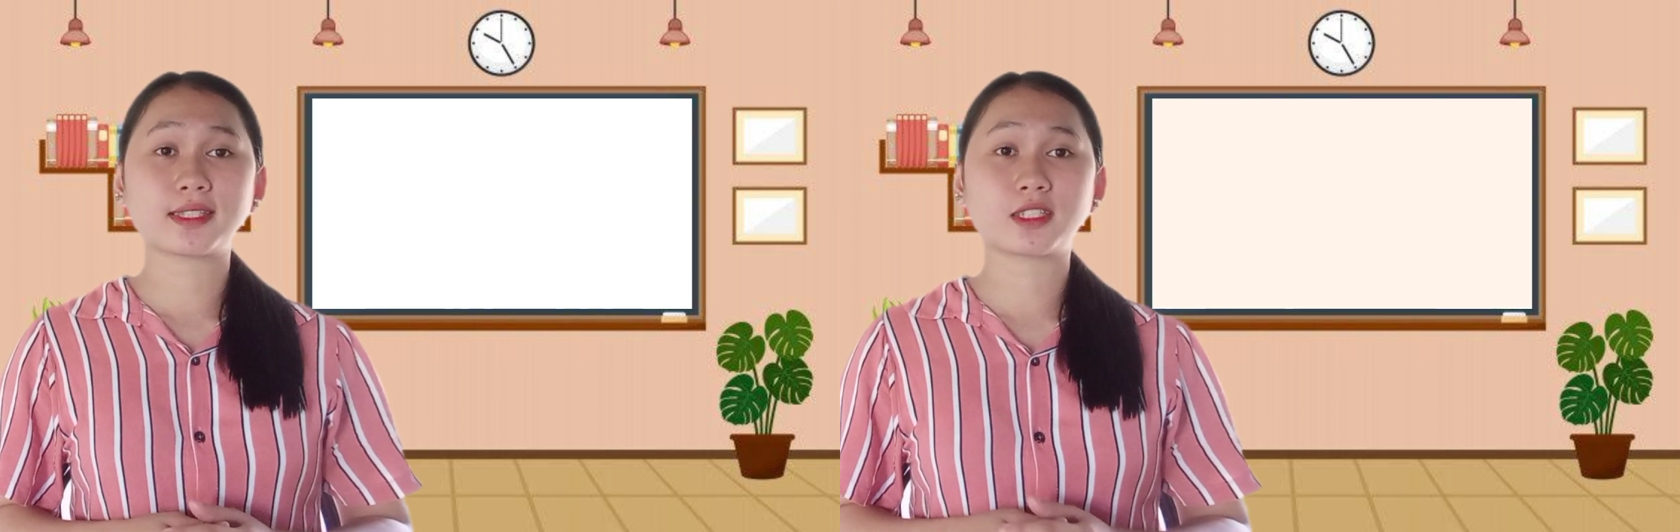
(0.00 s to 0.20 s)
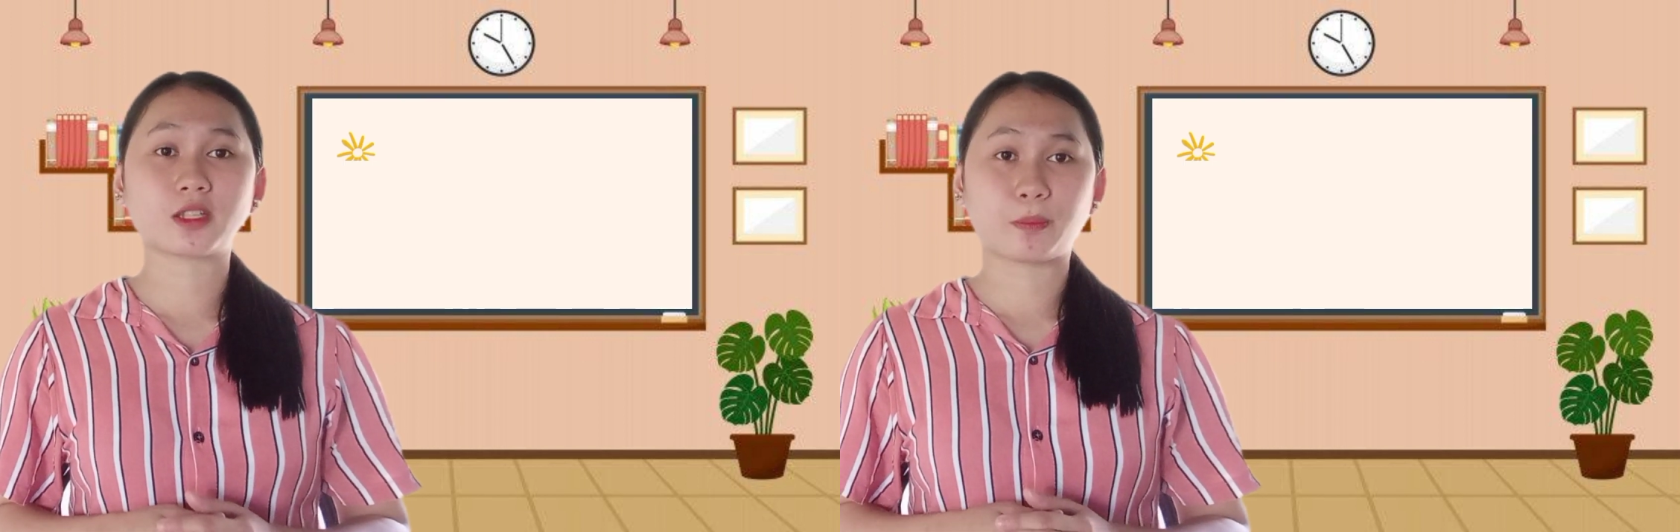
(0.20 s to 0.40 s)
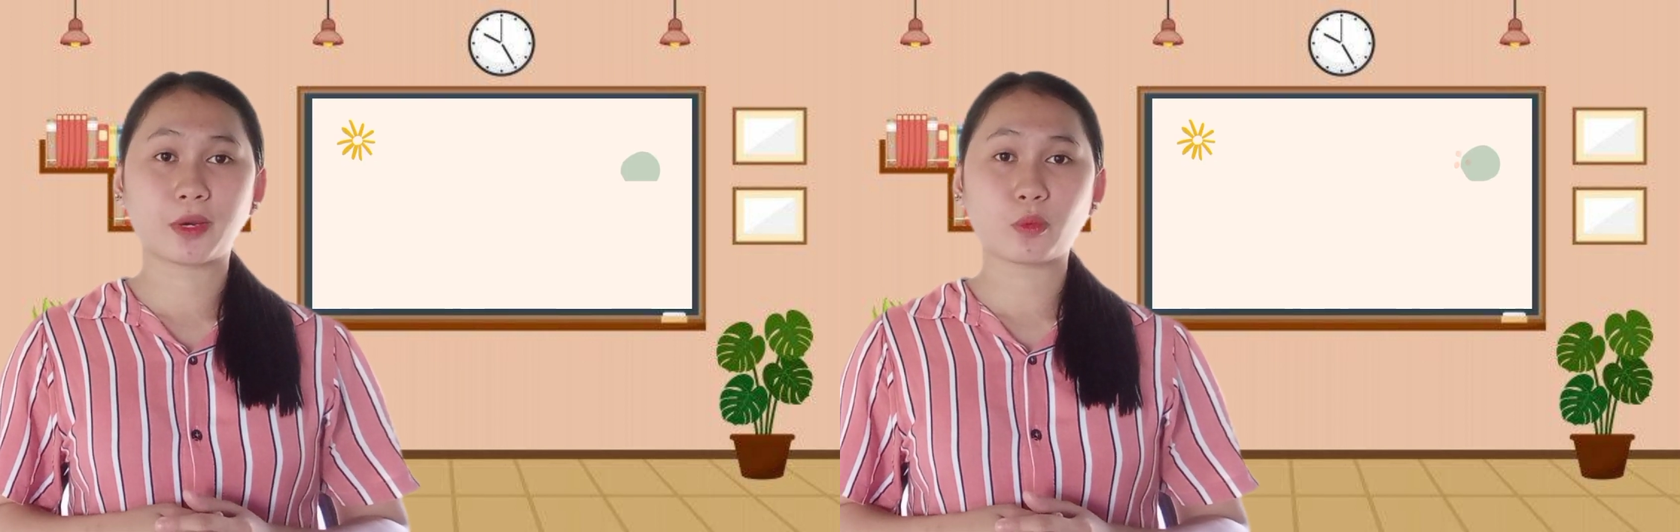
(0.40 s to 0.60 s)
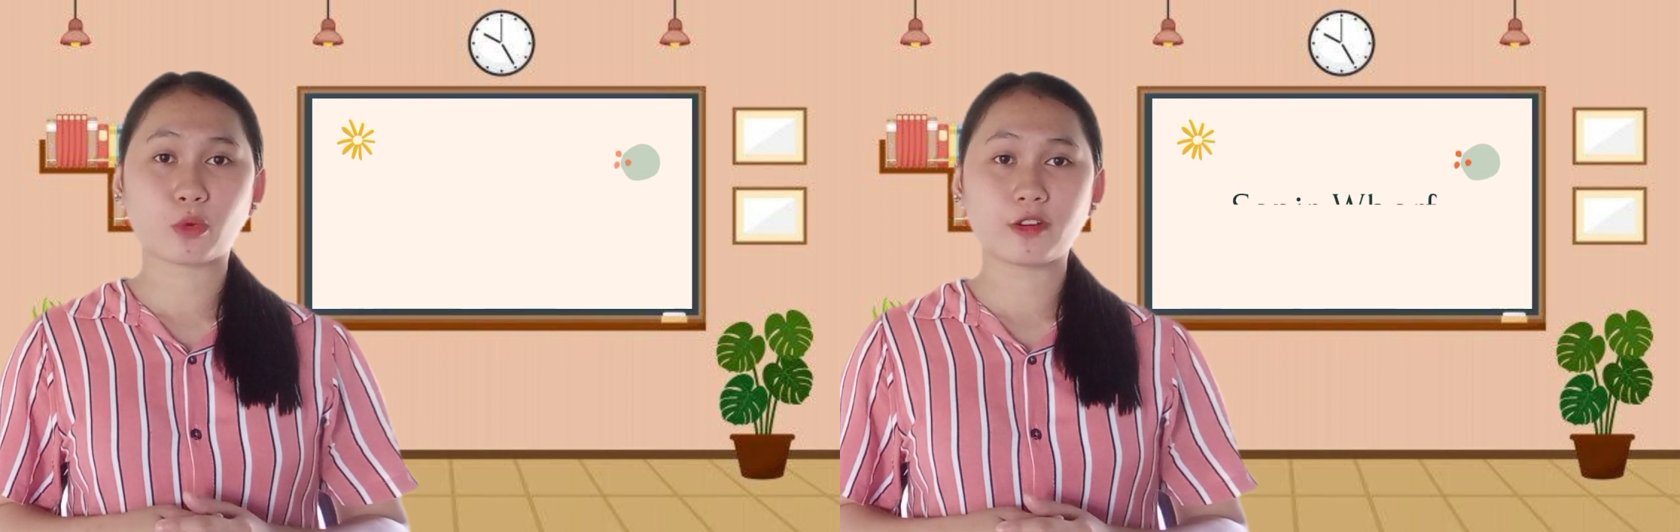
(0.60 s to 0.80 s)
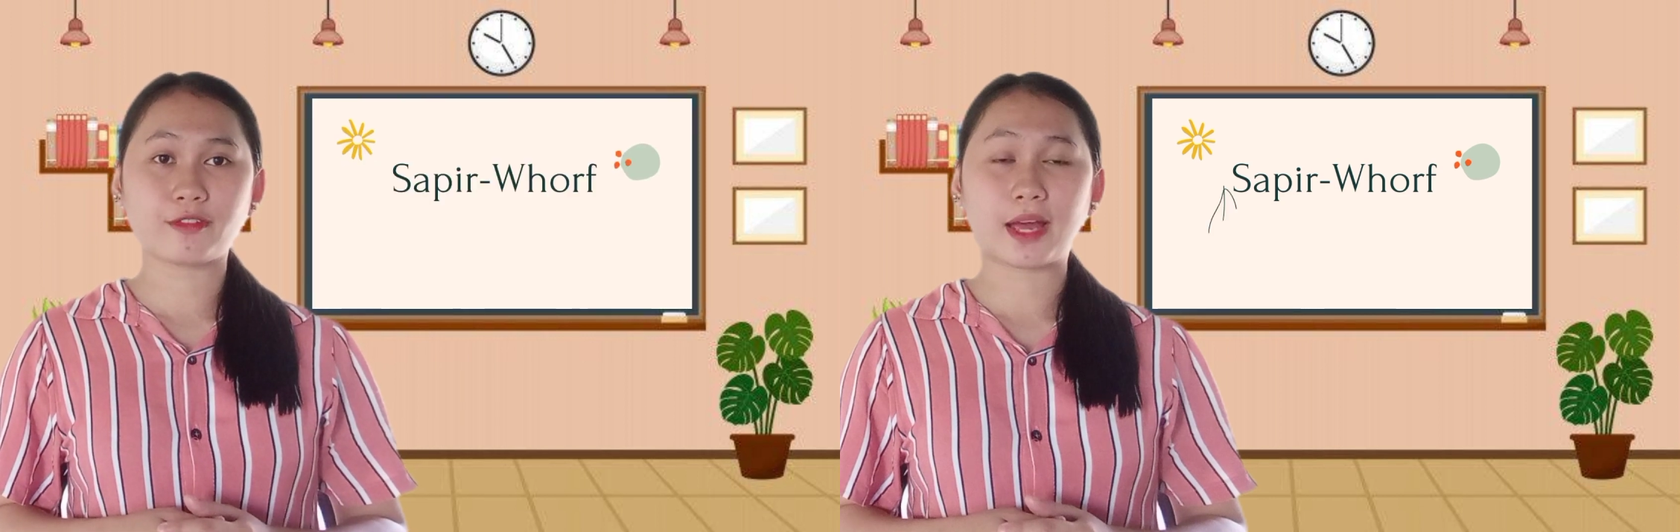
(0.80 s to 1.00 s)
is the
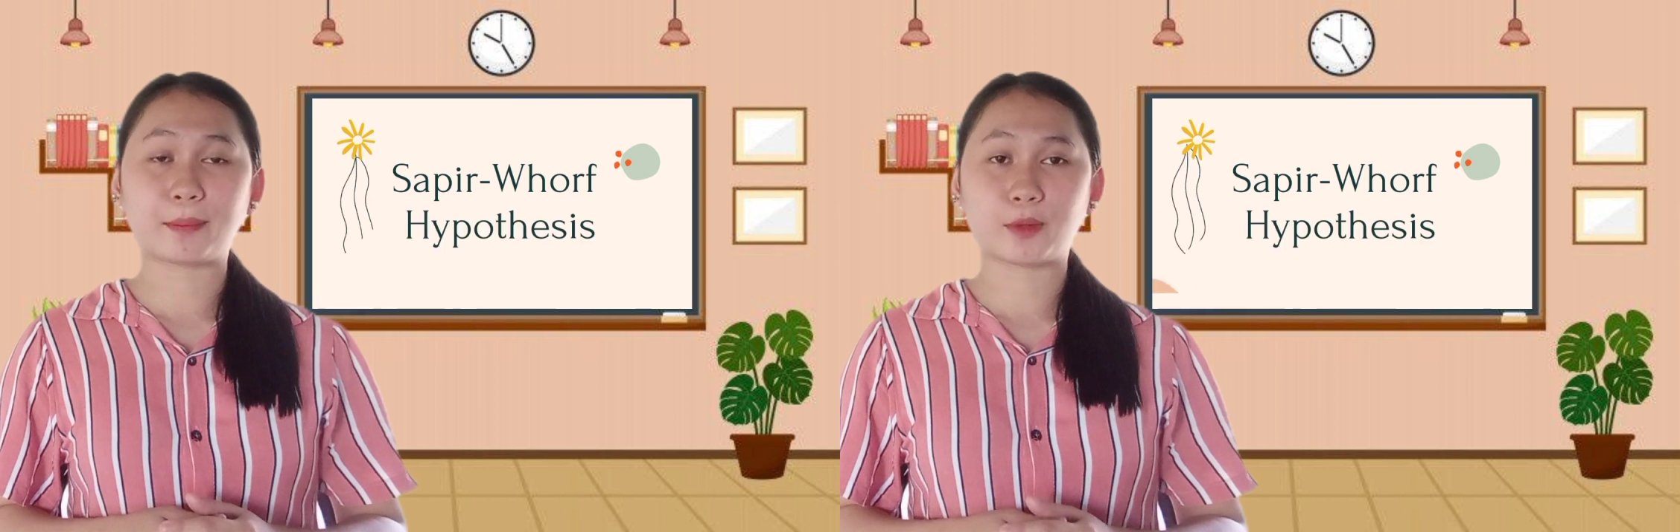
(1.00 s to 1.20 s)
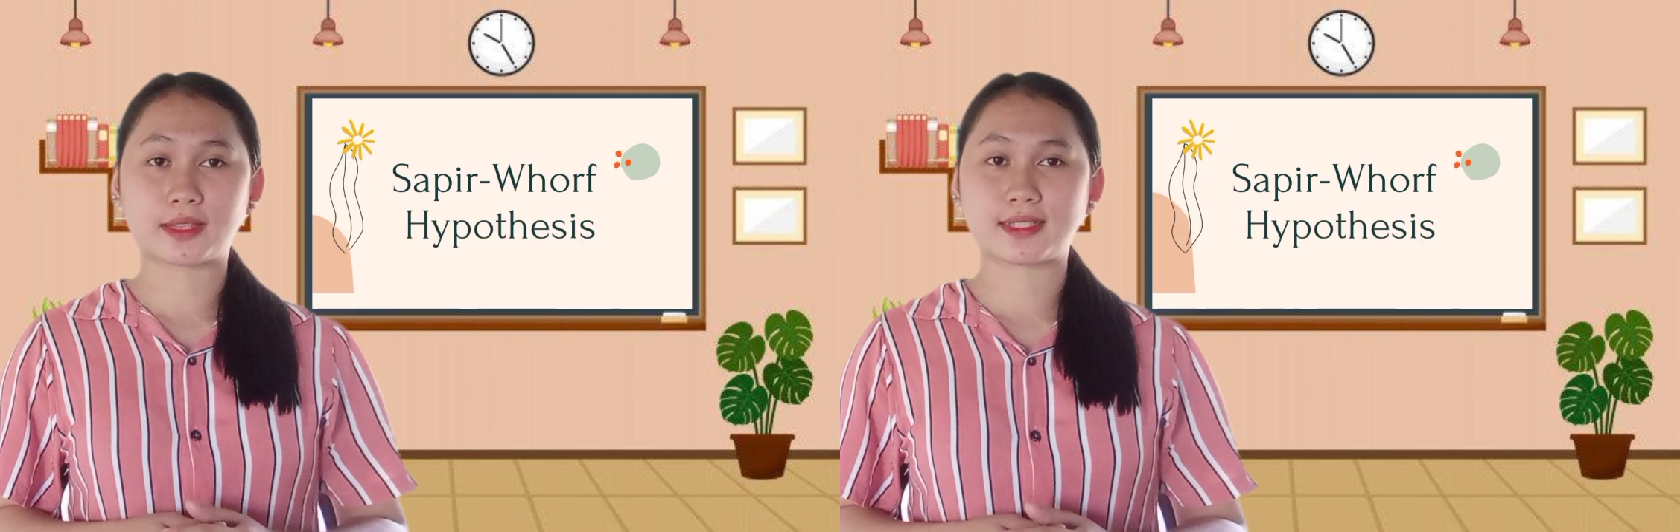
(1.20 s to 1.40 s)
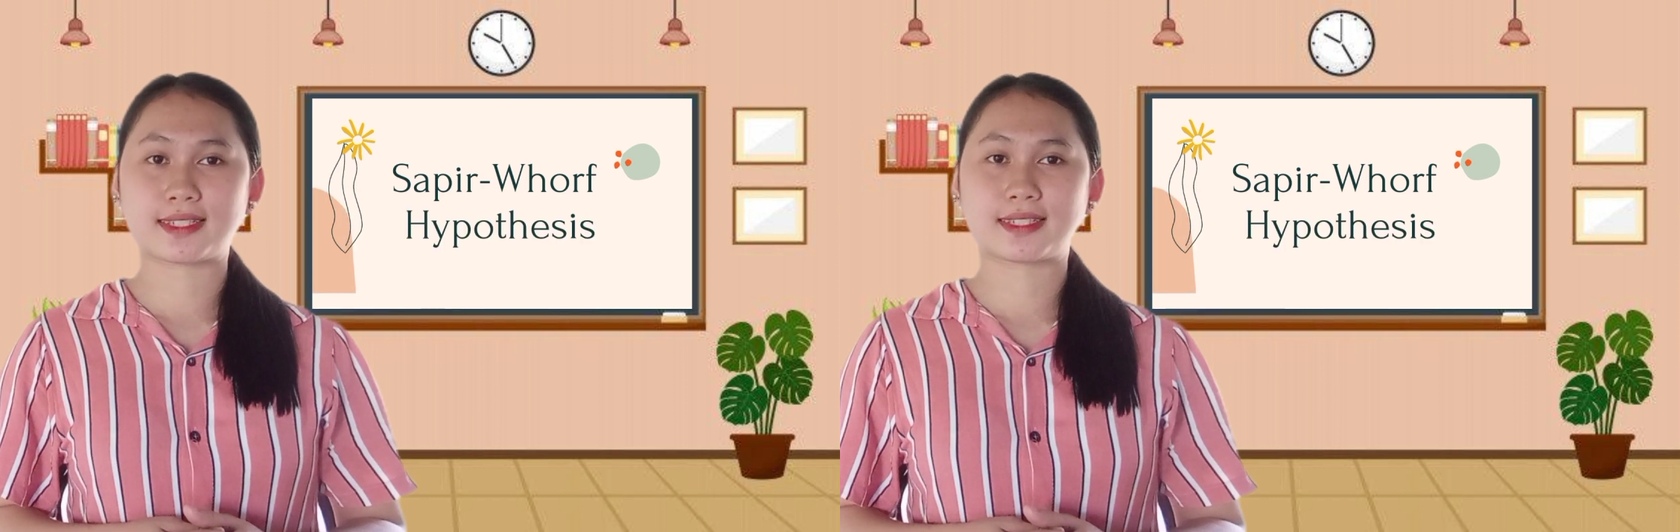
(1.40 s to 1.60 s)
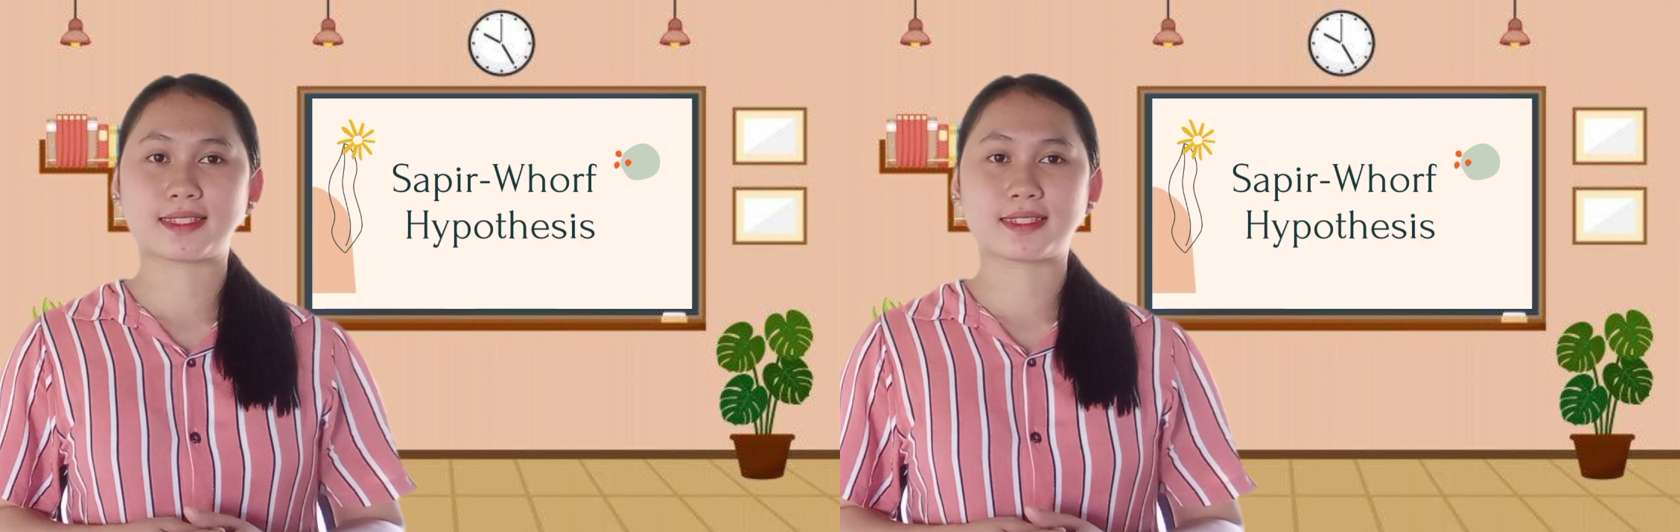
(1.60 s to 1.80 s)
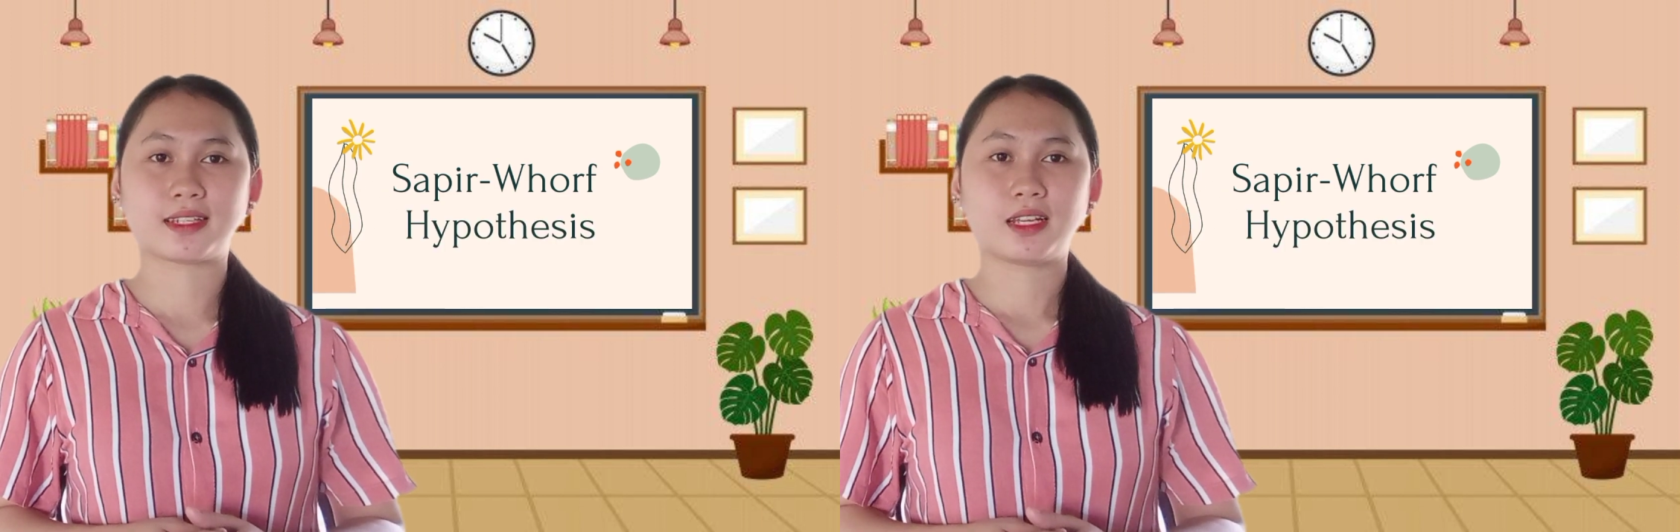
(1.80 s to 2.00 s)
Saphir-Whorf
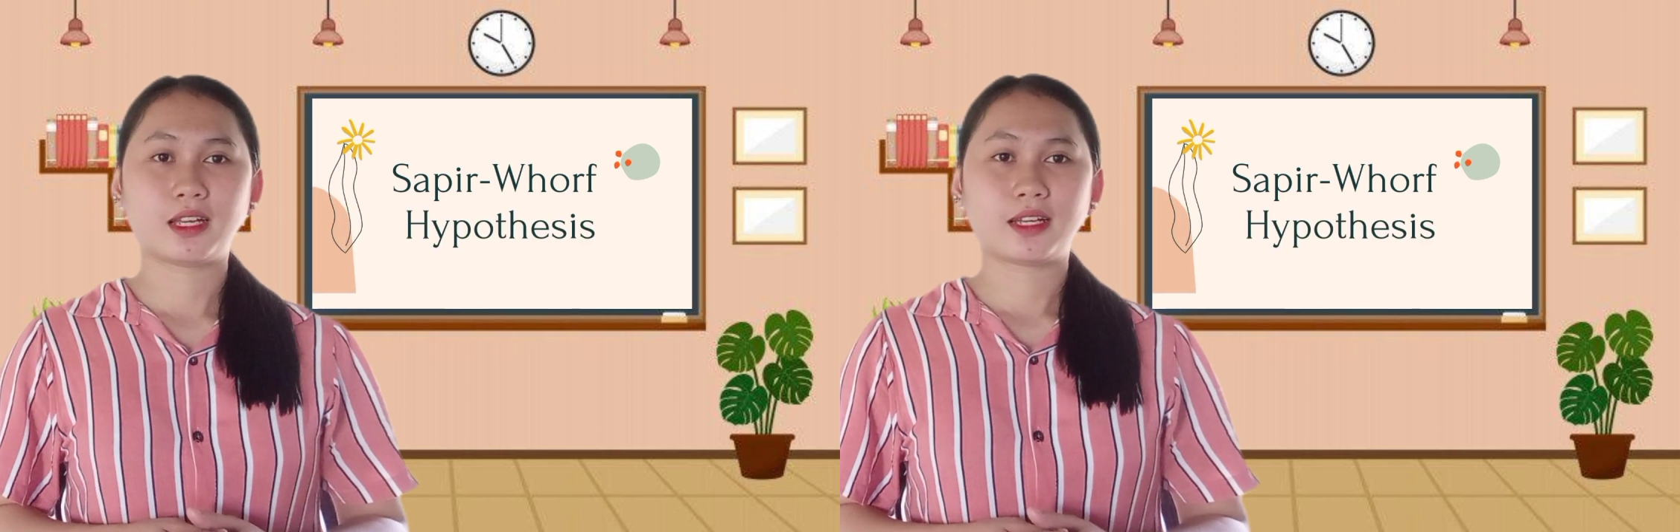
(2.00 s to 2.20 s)
Hypothesis.